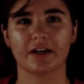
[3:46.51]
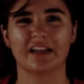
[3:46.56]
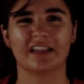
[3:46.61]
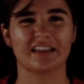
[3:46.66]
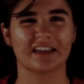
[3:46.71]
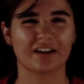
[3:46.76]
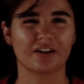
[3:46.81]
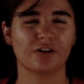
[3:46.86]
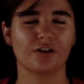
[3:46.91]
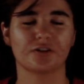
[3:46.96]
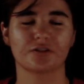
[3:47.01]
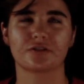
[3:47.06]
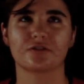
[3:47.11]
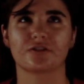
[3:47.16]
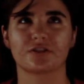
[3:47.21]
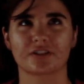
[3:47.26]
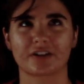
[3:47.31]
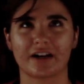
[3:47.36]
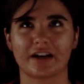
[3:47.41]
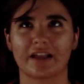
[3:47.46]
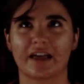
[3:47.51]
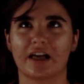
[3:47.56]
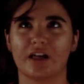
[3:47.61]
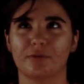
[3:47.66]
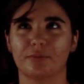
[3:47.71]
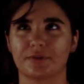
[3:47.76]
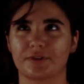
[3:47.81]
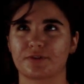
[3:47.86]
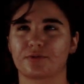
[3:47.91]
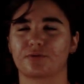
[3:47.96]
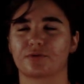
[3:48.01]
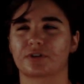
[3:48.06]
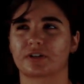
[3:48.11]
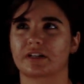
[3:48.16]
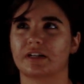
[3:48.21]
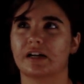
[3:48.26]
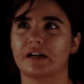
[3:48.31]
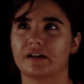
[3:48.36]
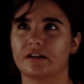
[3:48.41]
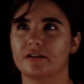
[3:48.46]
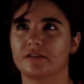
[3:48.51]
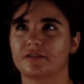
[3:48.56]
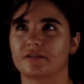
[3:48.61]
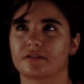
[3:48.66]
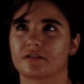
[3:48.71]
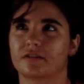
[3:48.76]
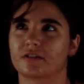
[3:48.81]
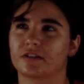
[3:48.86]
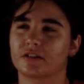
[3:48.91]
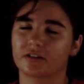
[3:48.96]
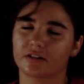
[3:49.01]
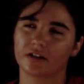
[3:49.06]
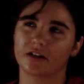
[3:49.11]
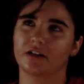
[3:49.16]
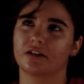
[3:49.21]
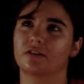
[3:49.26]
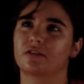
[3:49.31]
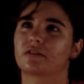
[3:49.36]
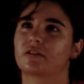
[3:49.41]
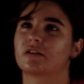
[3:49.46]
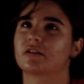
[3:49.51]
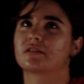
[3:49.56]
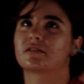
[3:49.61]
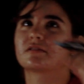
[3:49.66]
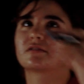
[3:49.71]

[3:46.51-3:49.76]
And that will also just kind of help us organize our kind of thoughts.